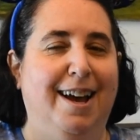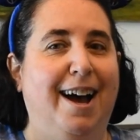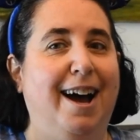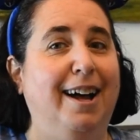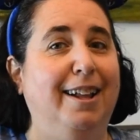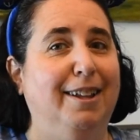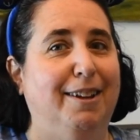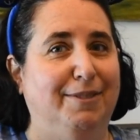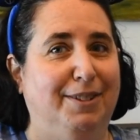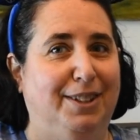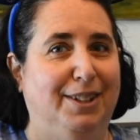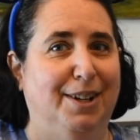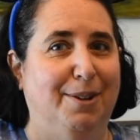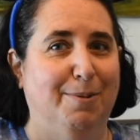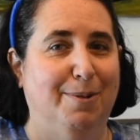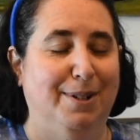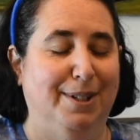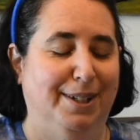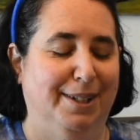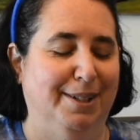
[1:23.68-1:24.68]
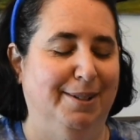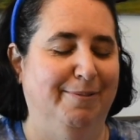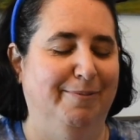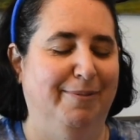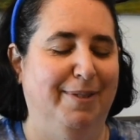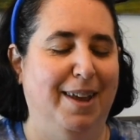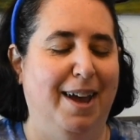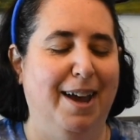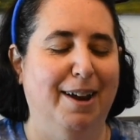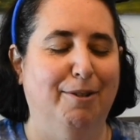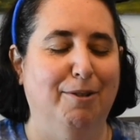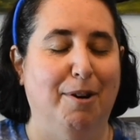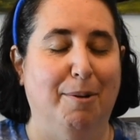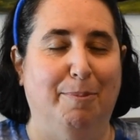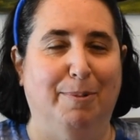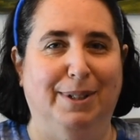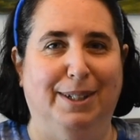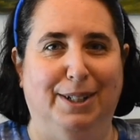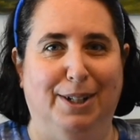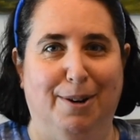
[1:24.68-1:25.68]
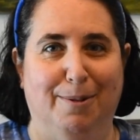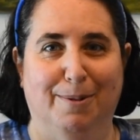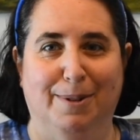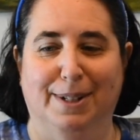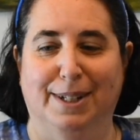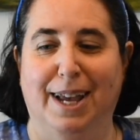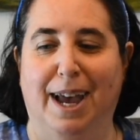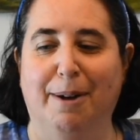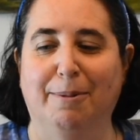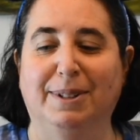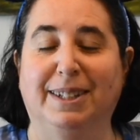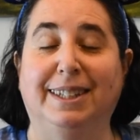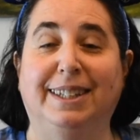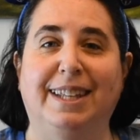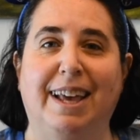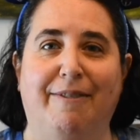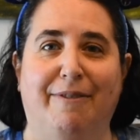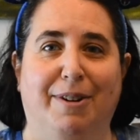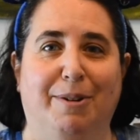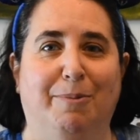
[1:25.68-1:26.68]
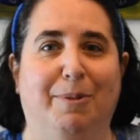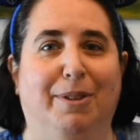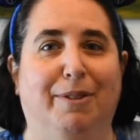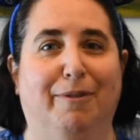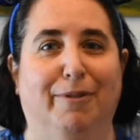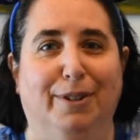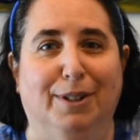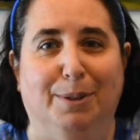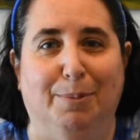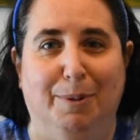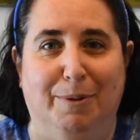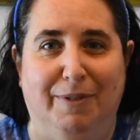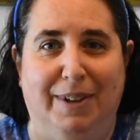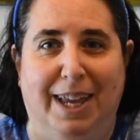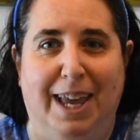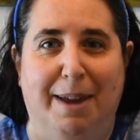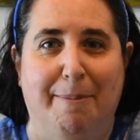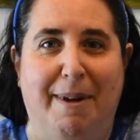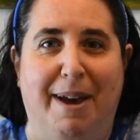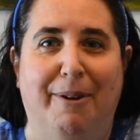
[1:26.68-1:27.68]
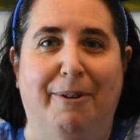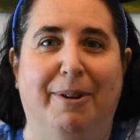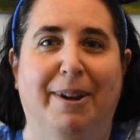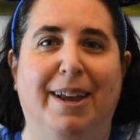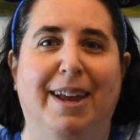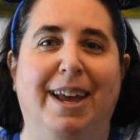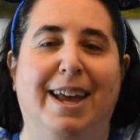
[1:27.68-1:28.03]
I love Star Wars. I grew up with Star Wars. I was seven when the first movie came out.